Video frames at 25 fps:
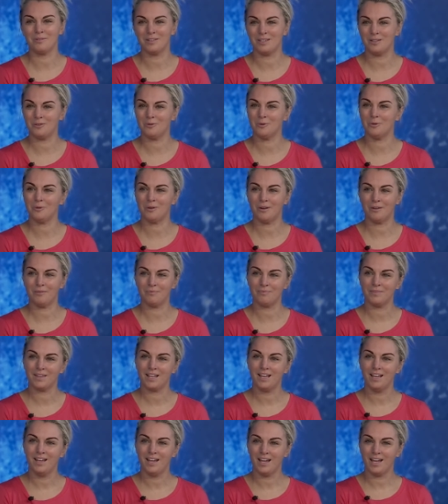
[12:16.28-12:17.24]

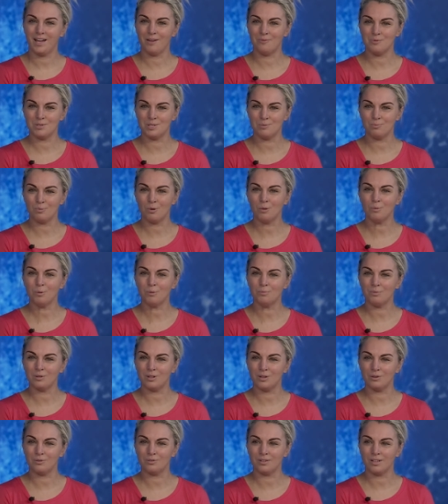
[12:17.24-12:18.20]
it was
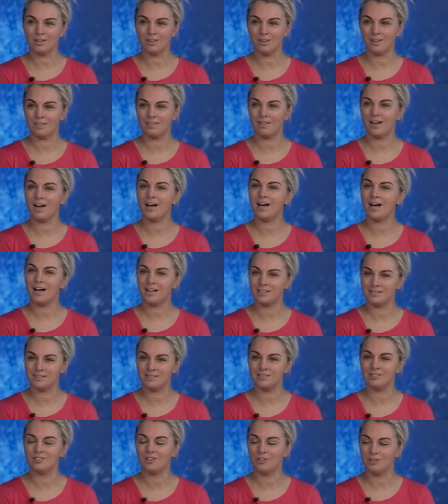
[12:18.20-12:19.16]
probably the only thing that I
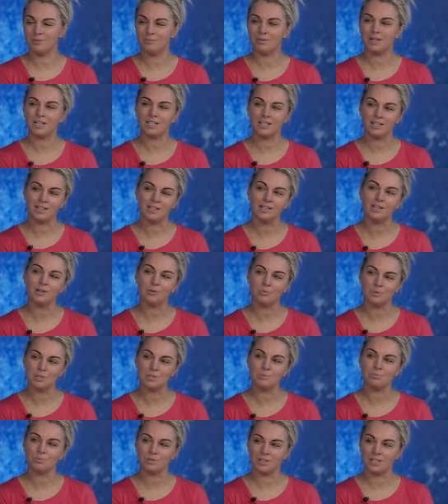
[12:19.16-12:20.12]
hadn't done in my career
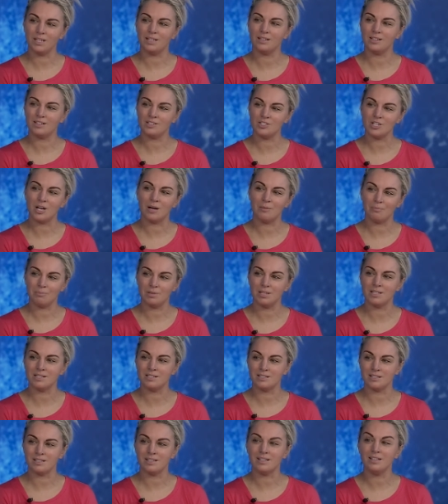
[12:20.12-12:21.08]
was play in the
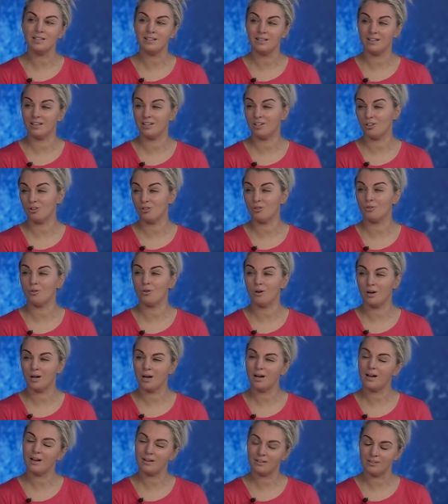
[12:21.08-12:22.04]
Champions League. And I
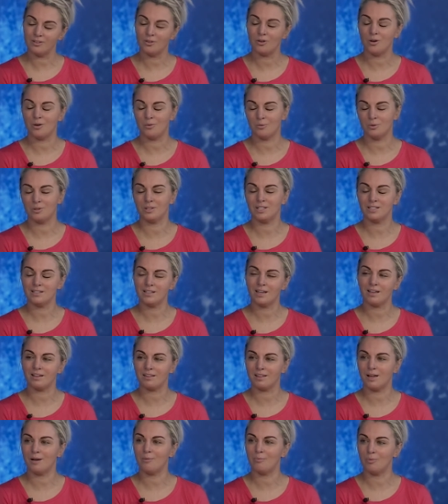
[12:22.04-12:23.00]
thought, I want to
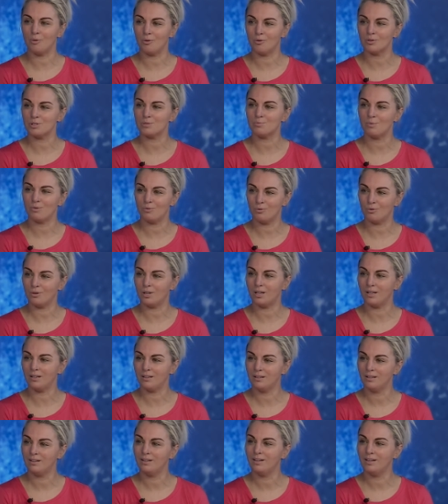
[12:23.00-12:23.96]
tick that box
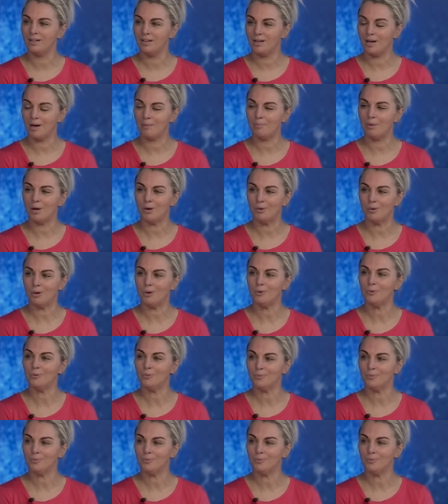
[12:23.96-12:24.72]
before I bow out.